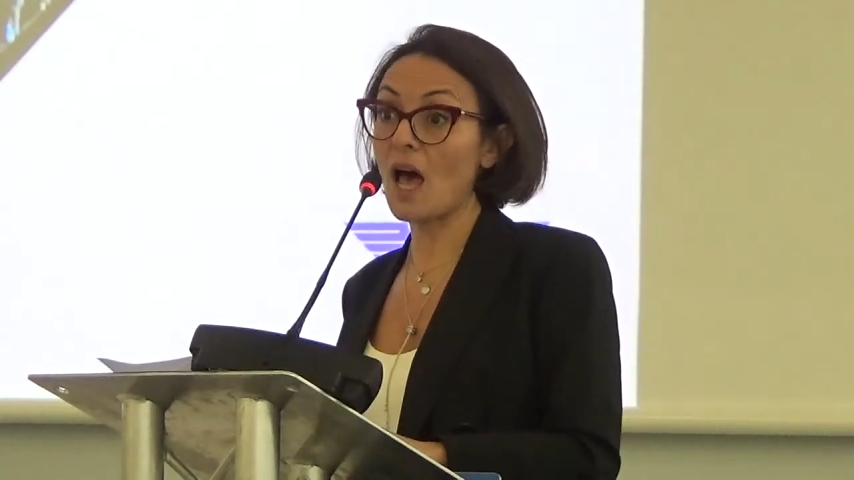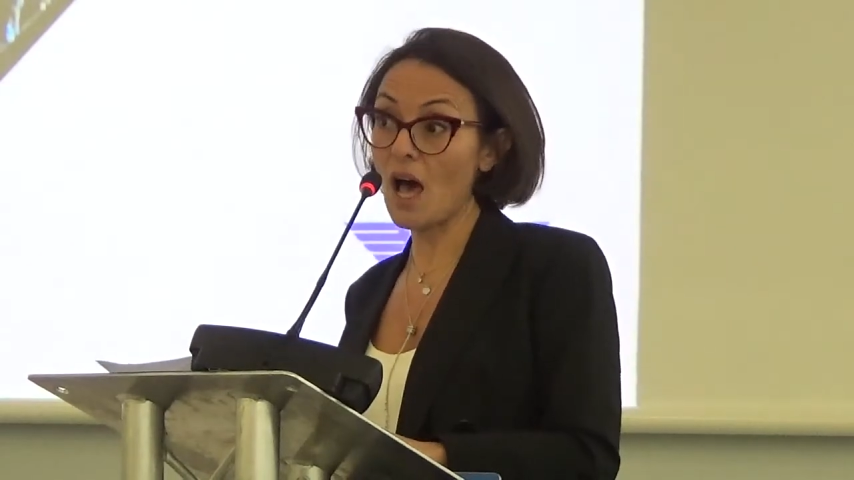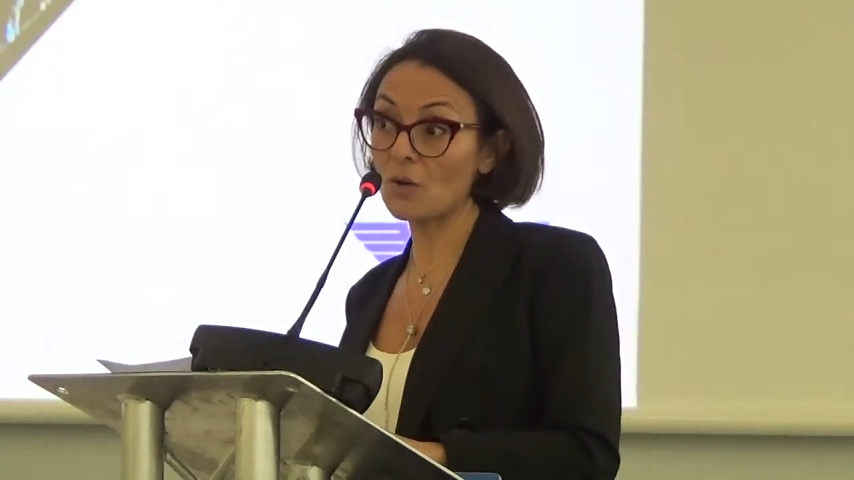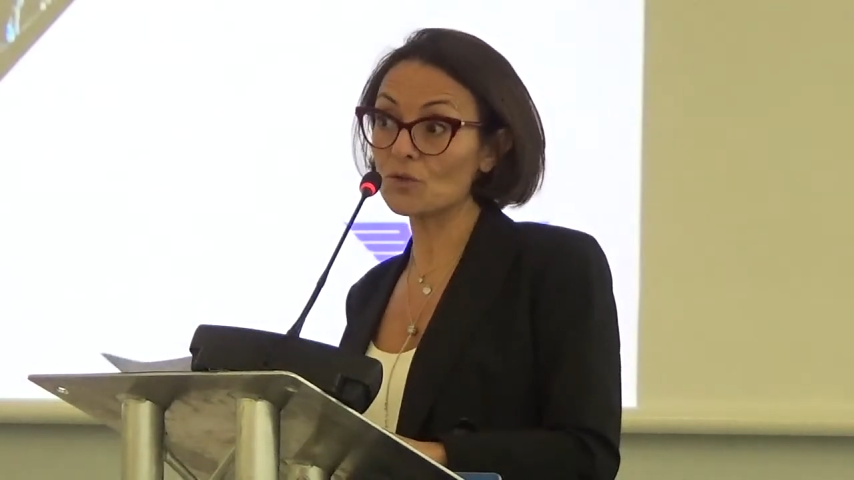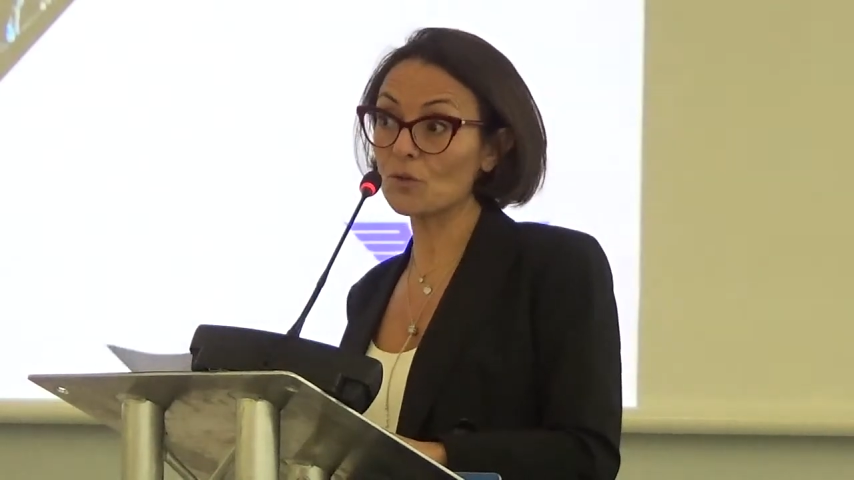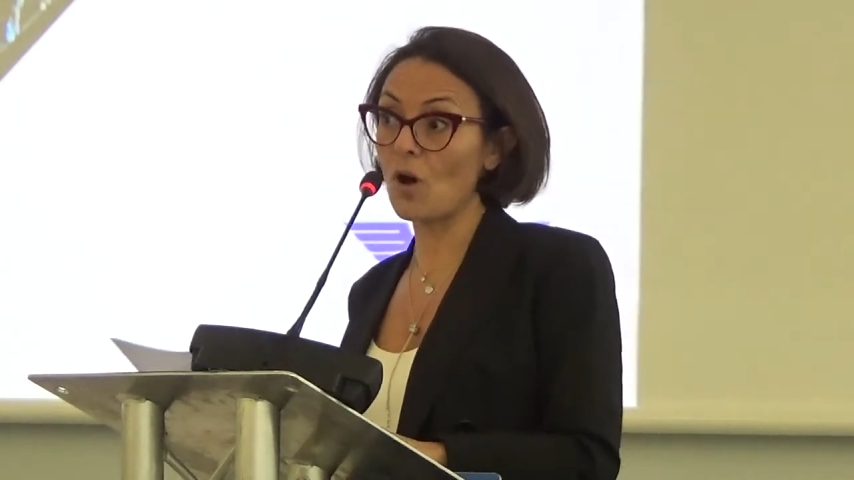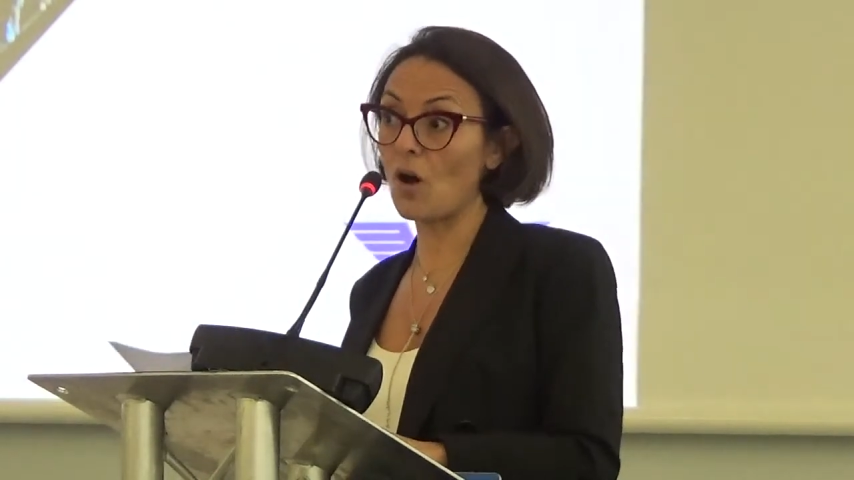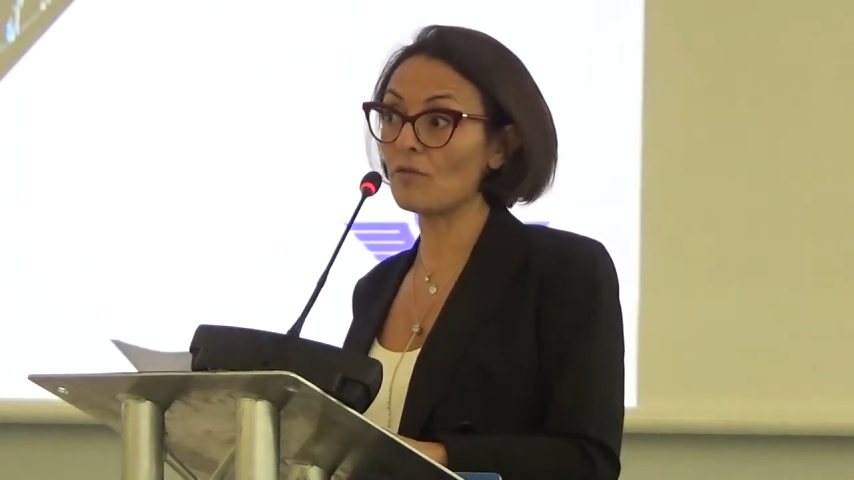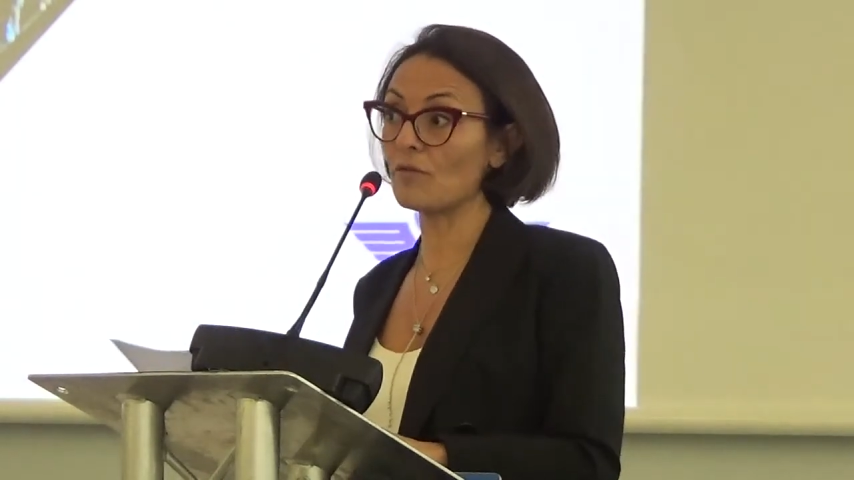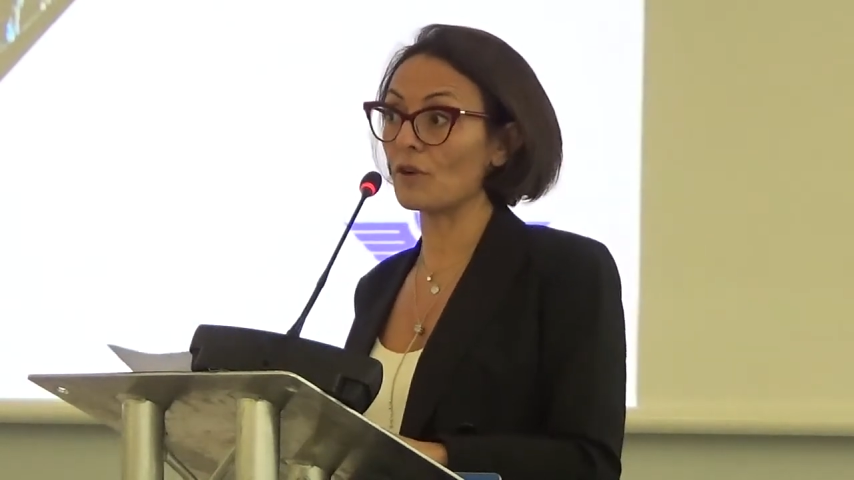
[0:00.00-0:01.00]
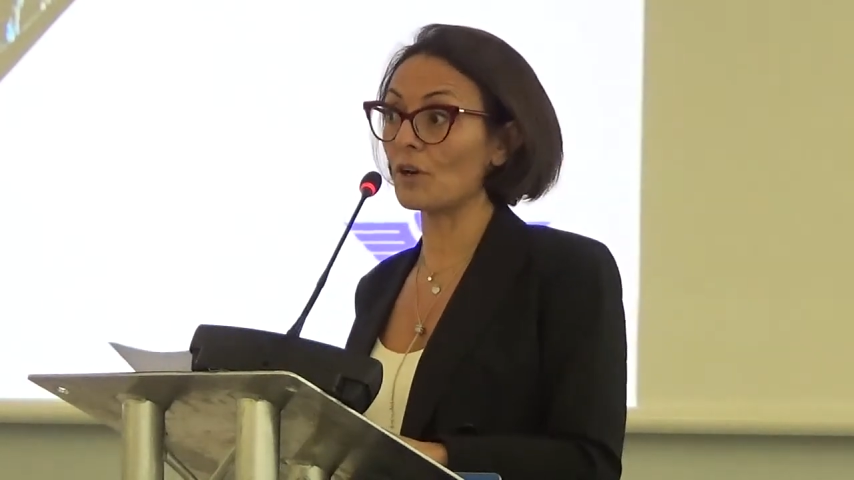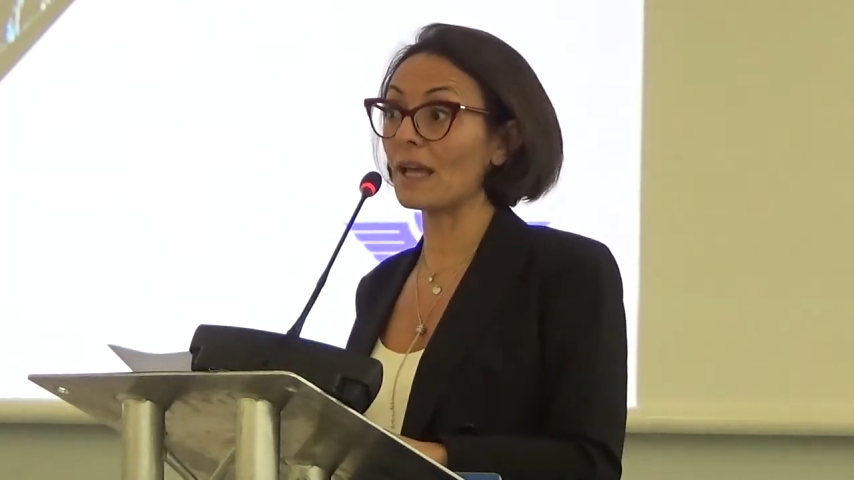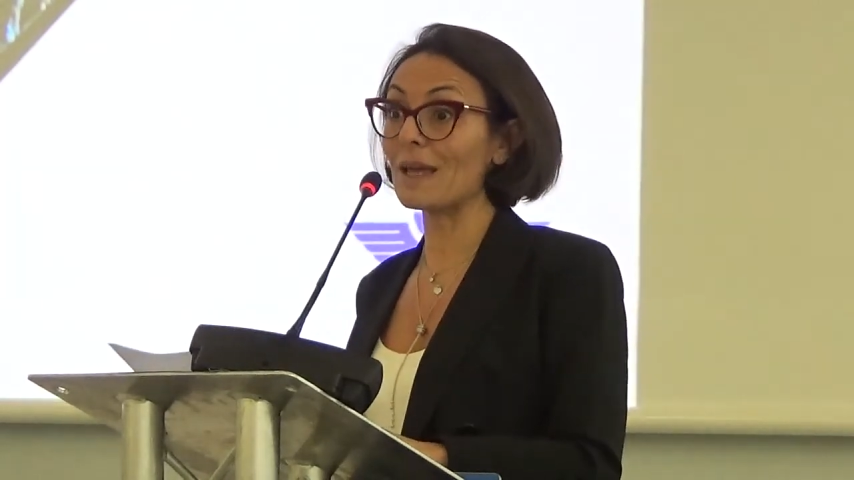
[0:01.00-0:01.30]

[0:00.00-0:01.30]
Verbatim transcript: how to offer